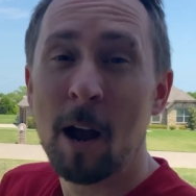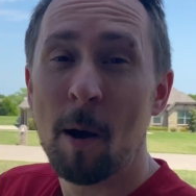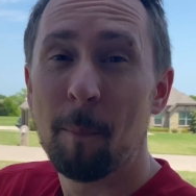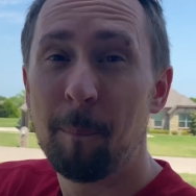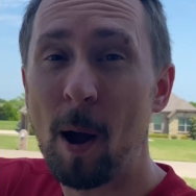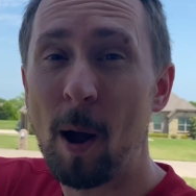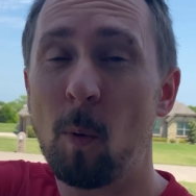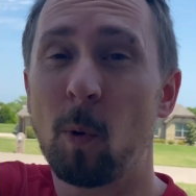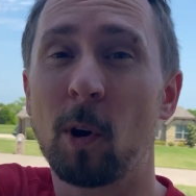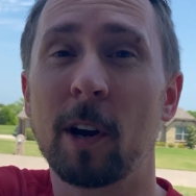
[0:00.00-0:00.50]

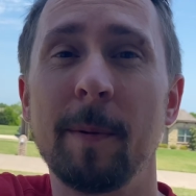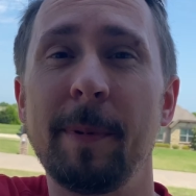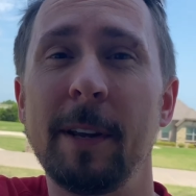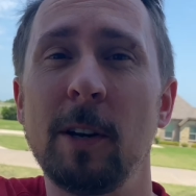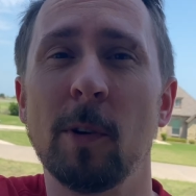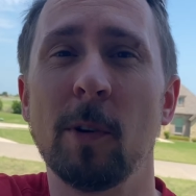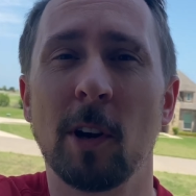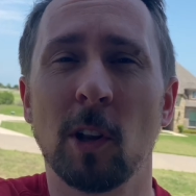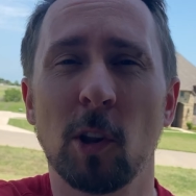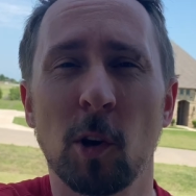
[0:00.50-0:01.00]
But we're going to be
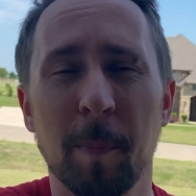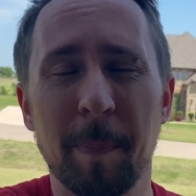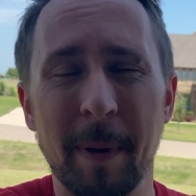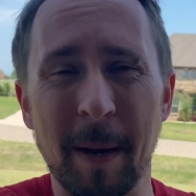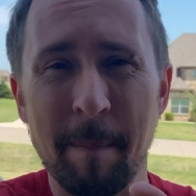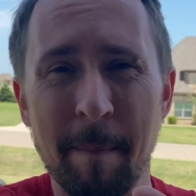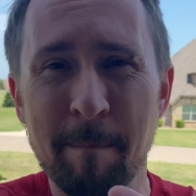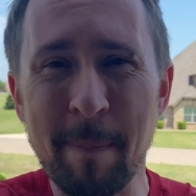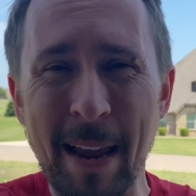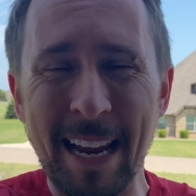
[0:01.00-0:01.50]
doing a little bit
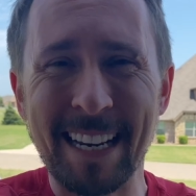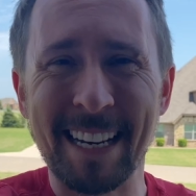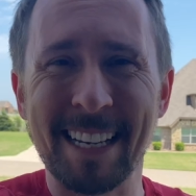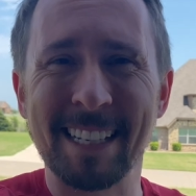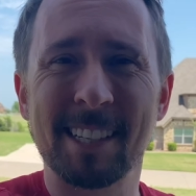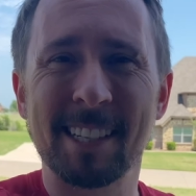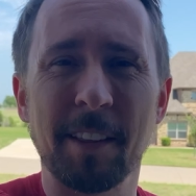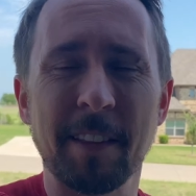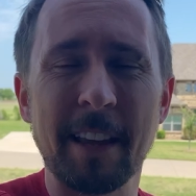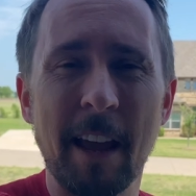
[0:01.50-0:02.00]
of
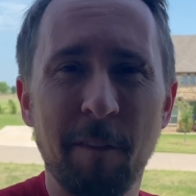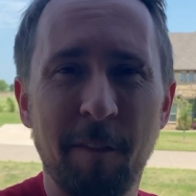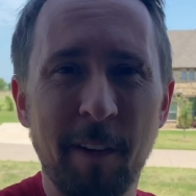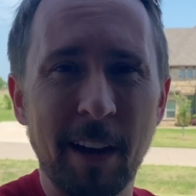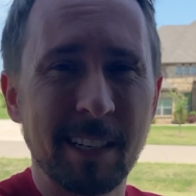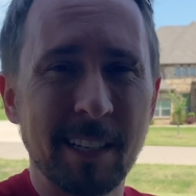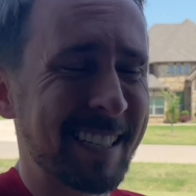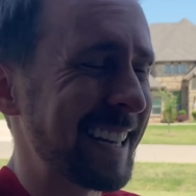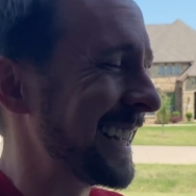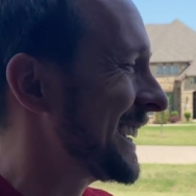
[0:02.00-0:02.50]
maintenance on the
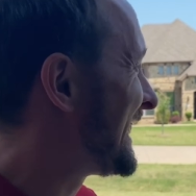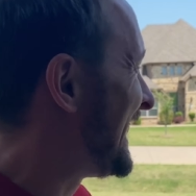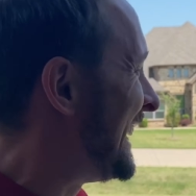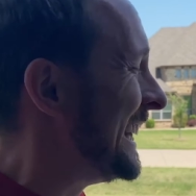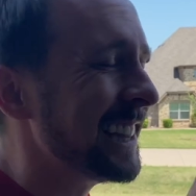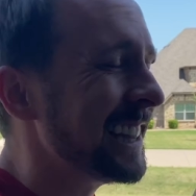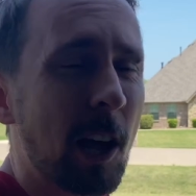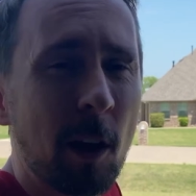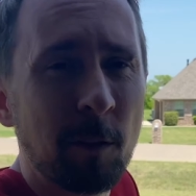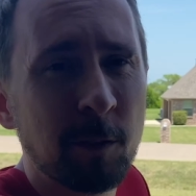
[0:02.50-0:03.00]
FX6. He
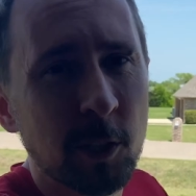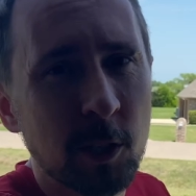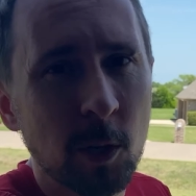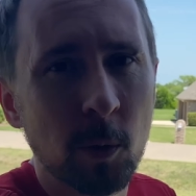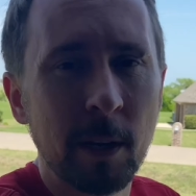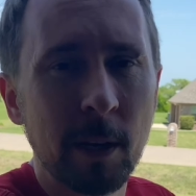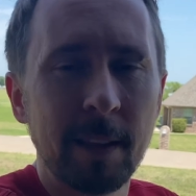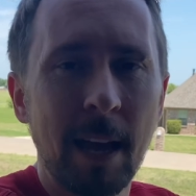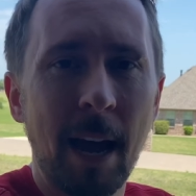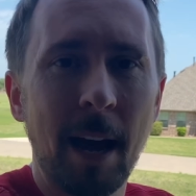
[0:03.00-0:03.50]
loves
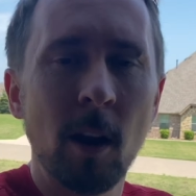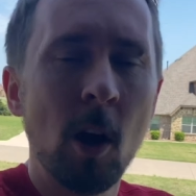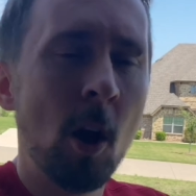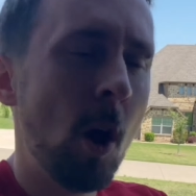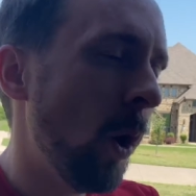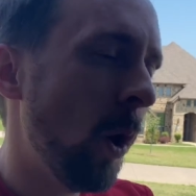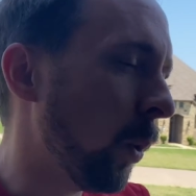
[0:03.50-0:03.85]
doing that.